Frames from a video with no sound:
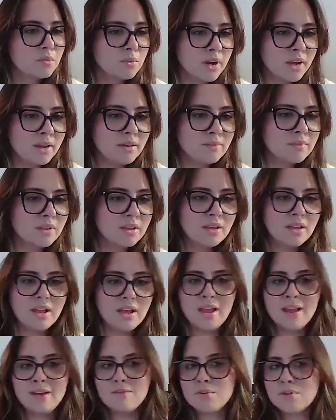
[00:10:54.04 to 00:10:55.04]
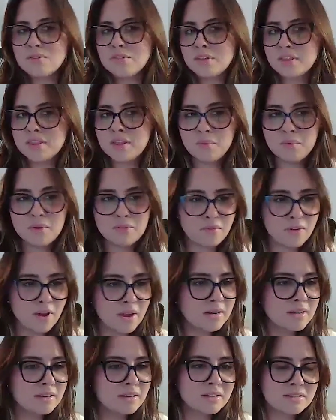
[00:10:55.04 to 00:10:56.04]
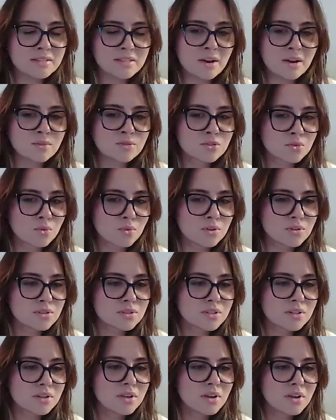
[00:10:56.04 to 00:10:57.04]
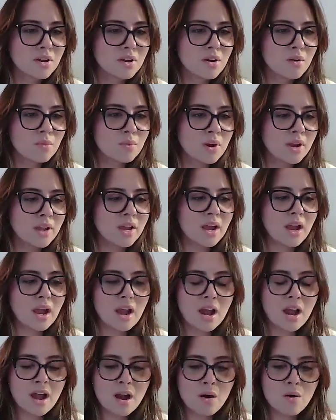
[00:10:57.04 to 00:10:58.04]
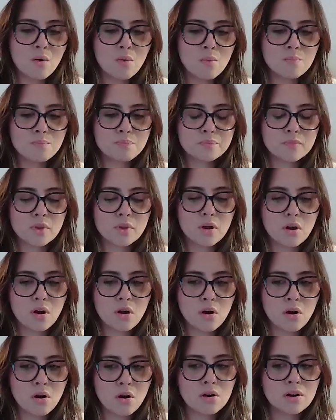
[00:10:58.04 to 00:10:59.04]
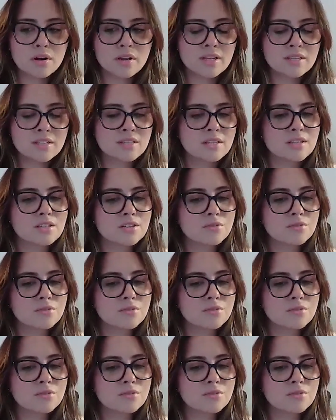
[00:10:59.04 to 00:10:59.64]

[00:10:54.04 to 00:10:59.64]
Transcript: right? Everything that we find is outsourced, right? How hard is it to